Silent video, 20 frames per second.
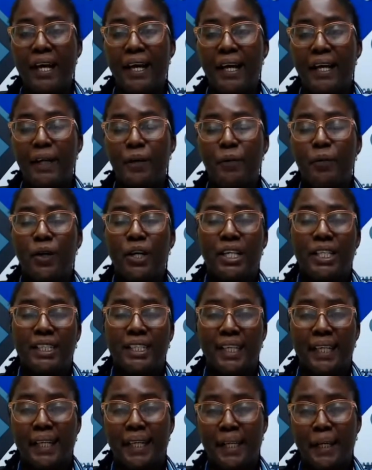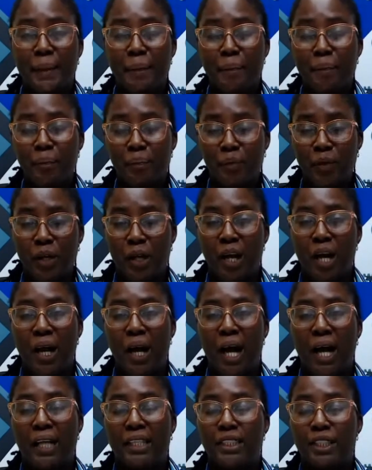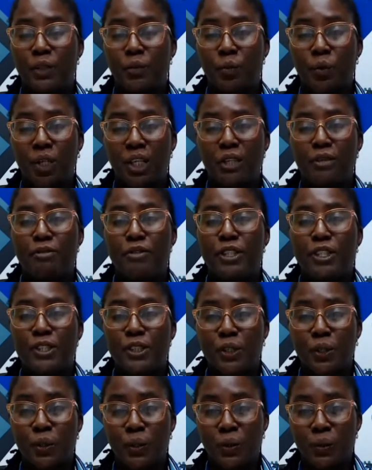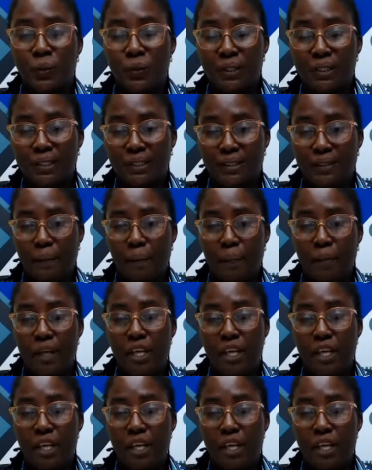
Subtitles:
Edward Denham has in one of his quotes,